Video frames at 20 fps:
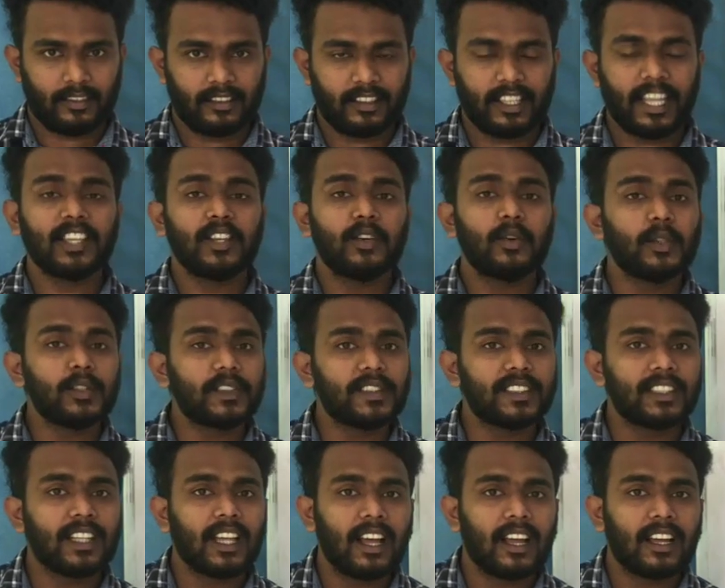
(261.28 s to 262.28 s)
They
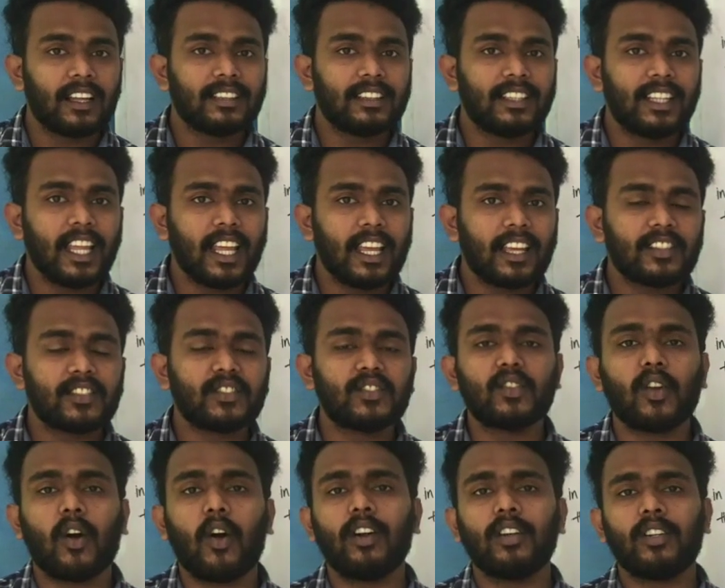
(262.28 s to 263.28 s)
use the
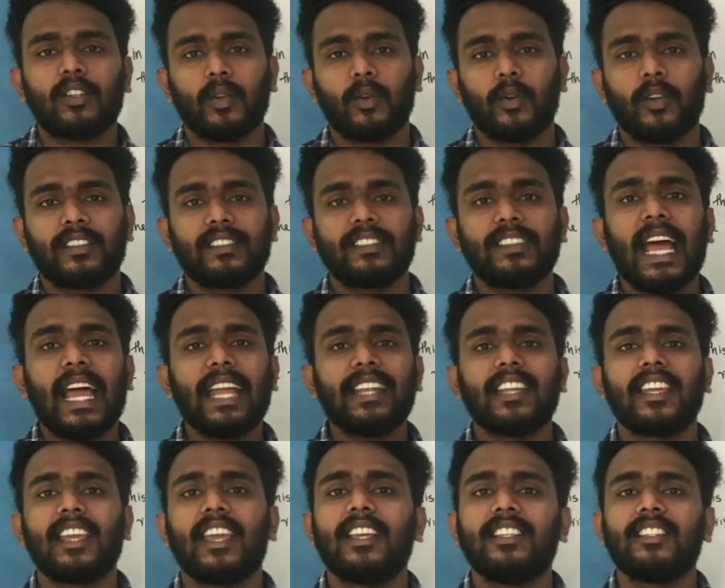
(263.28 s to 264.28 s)
stone tools.
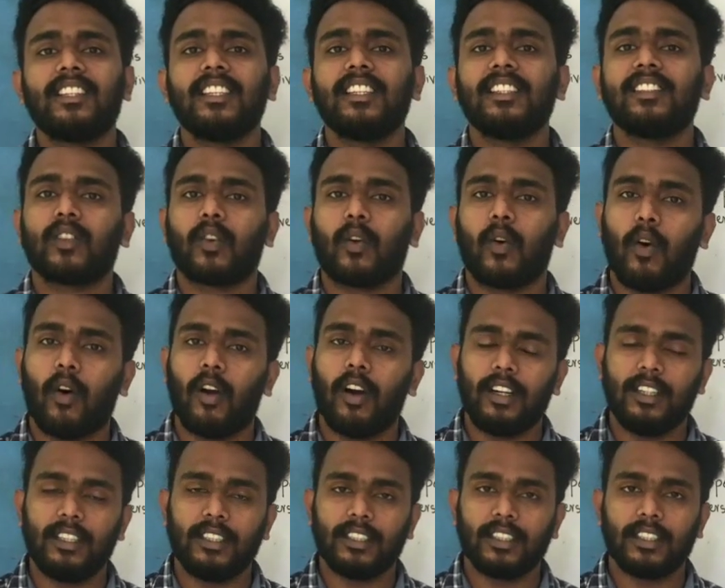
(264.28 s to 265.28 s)
That period is
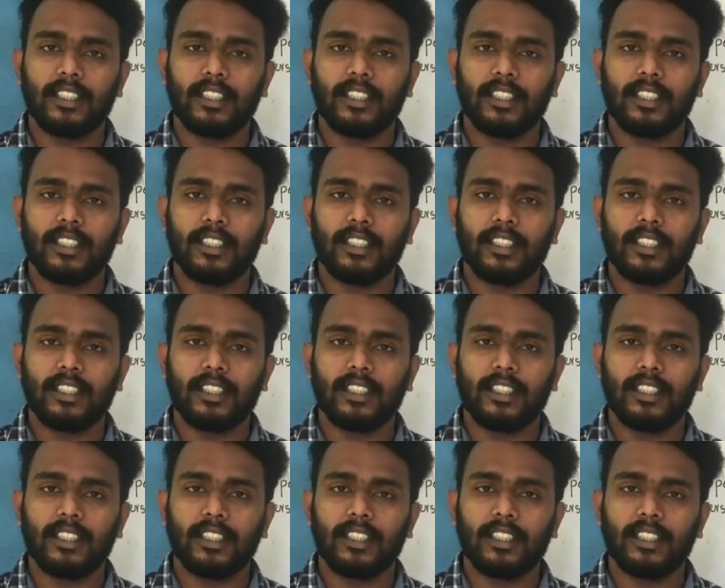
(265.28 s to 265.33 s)
called